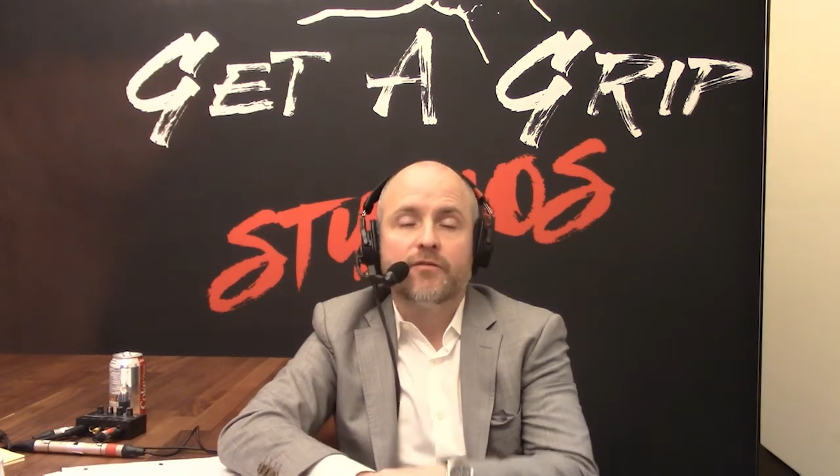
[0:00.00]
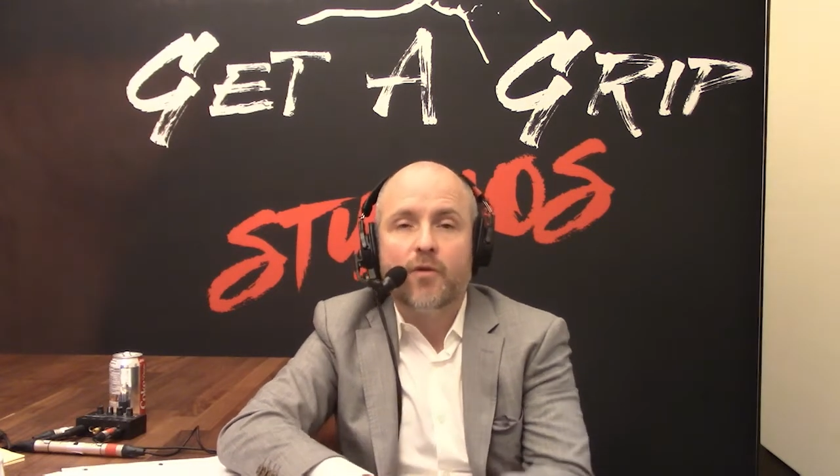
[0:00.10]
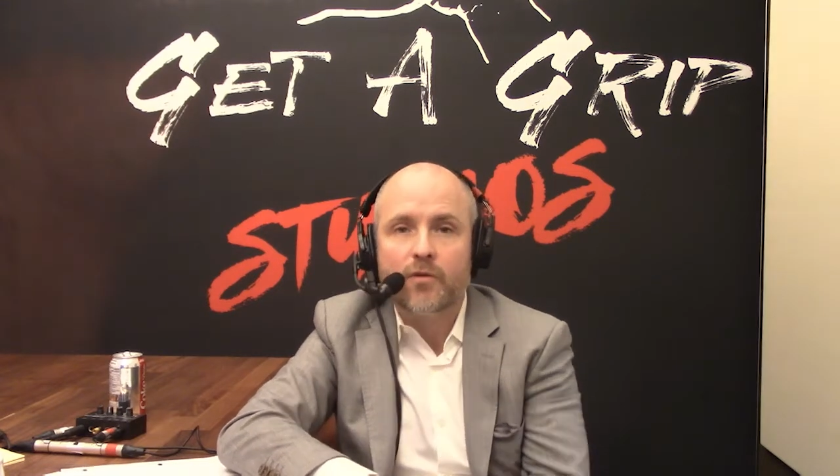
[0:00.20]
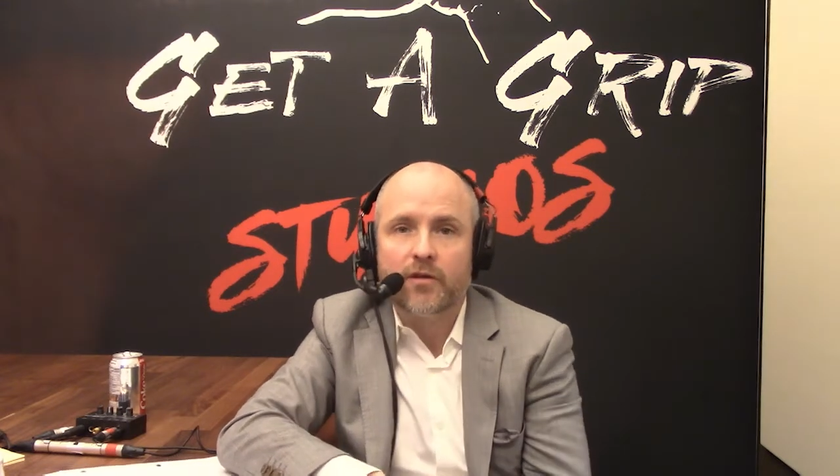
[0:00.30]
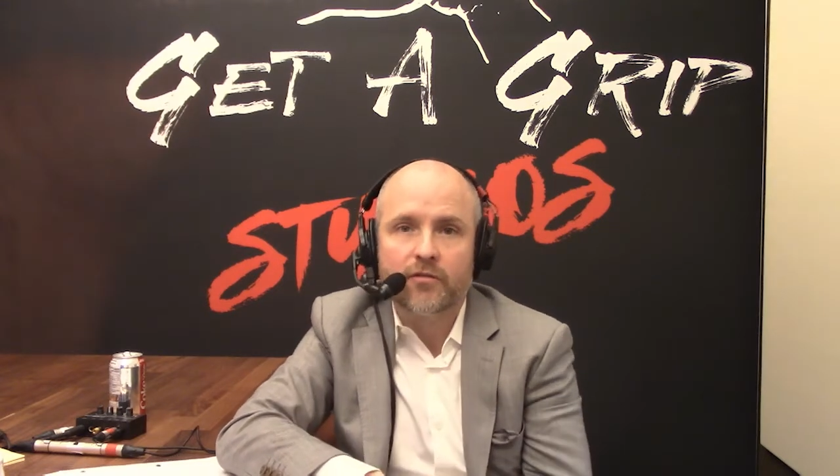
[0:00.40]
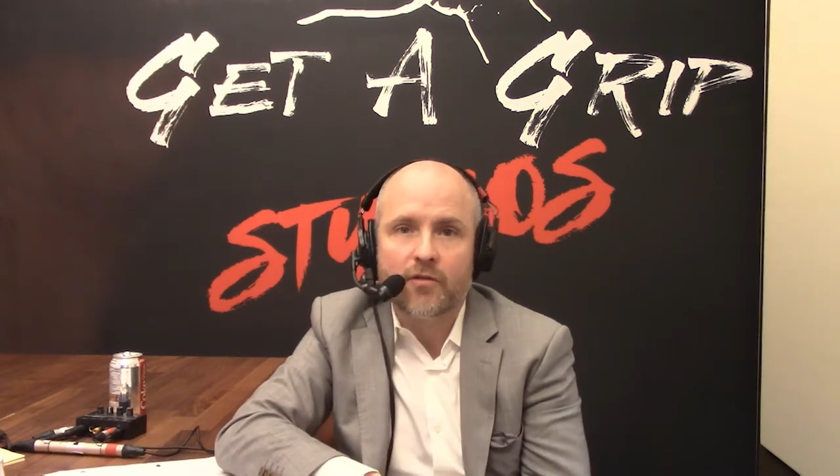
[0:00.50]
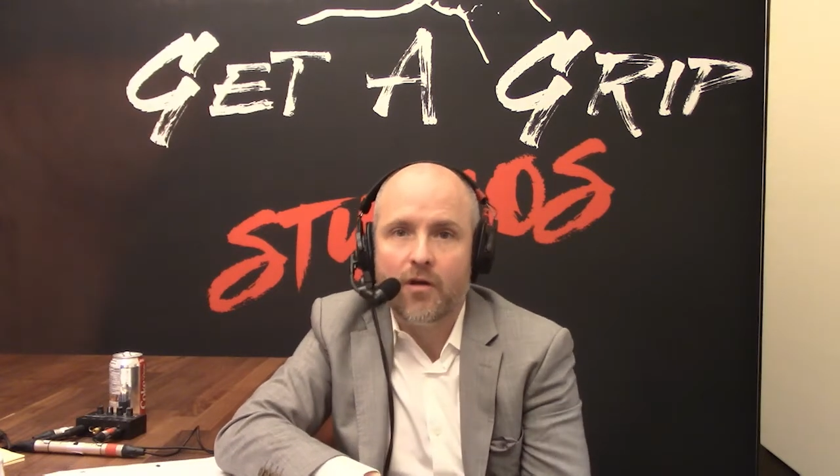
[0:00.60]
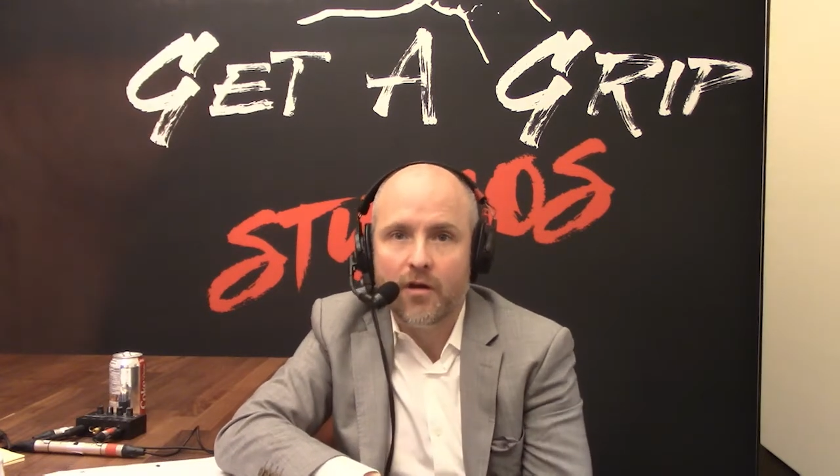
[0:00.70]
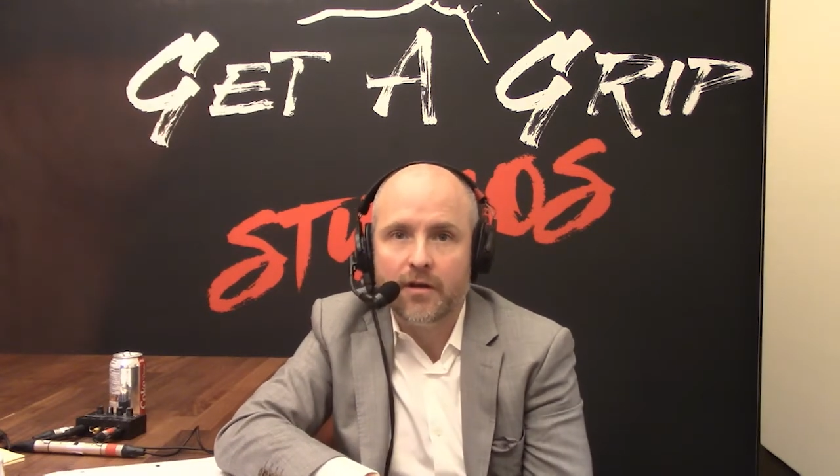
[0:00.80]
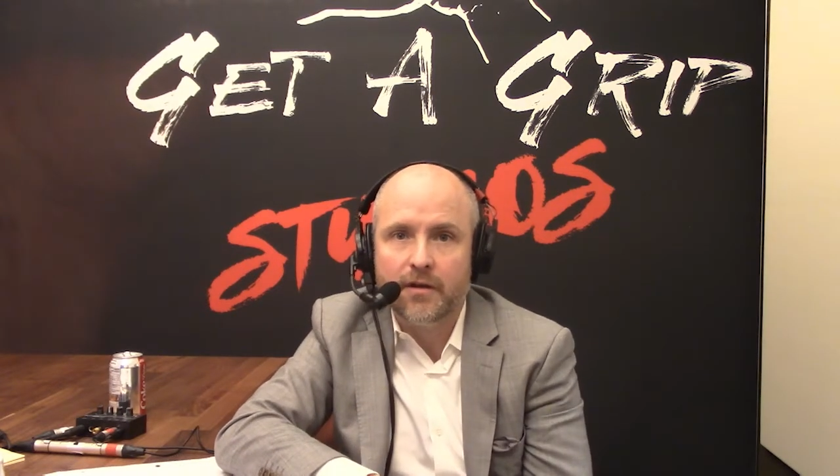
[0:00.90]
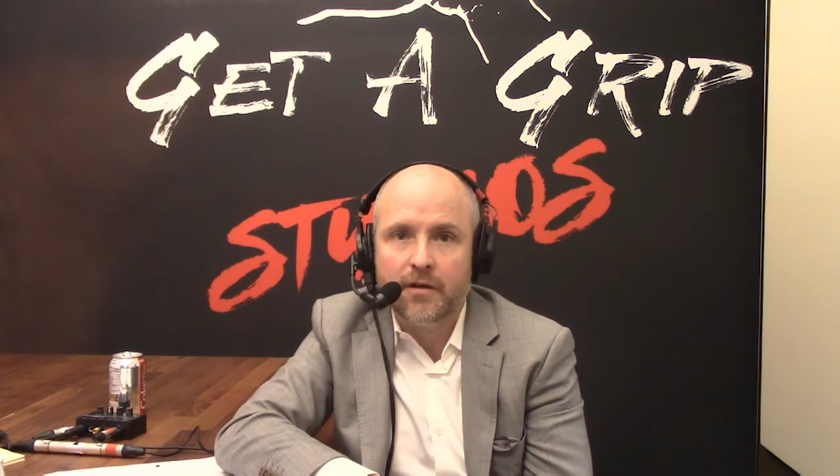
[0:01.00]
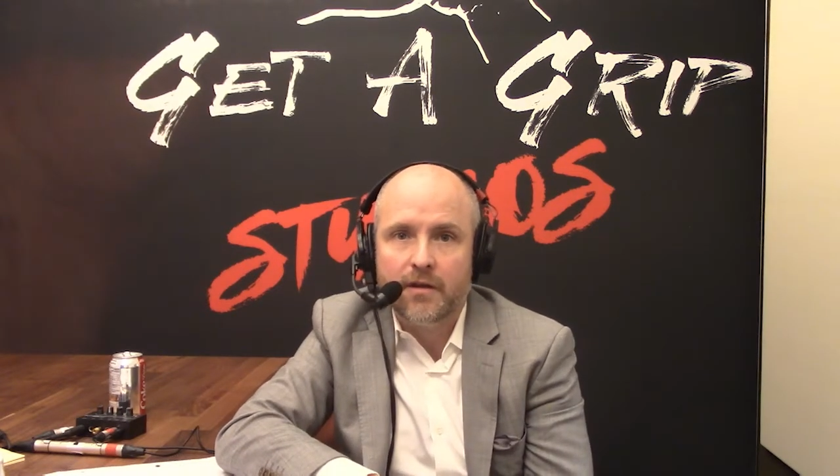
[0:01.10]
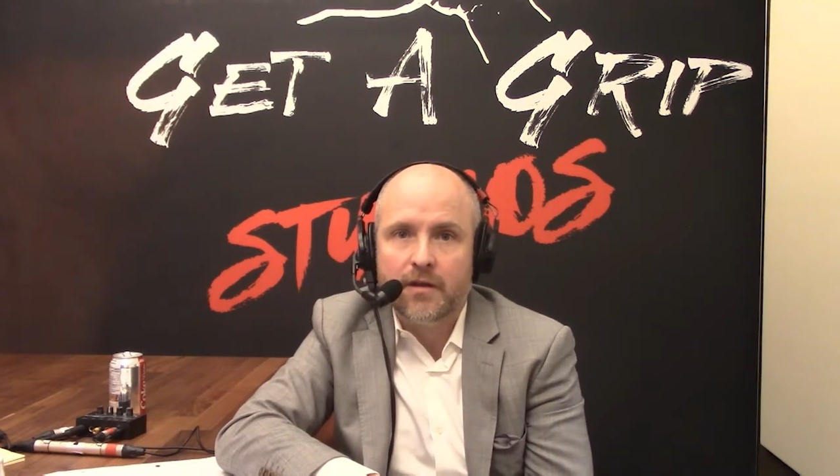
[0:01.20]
focus on